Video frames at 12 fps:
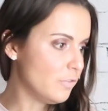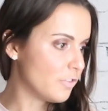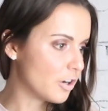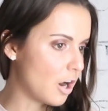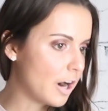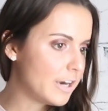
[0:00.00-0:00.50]
if
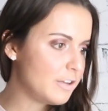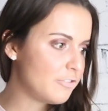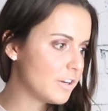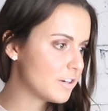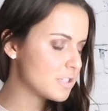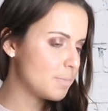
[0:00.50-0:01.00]
there are any
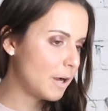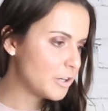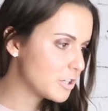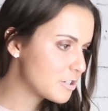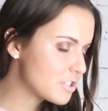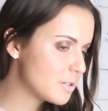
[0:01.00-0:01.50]
fears about
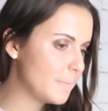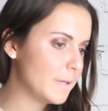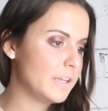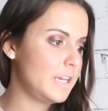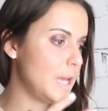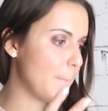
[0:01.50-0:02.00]
your
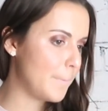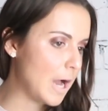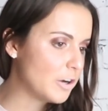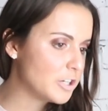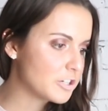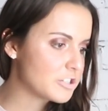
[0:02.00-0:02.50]
stability,
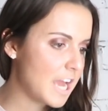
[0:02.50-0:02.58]
about your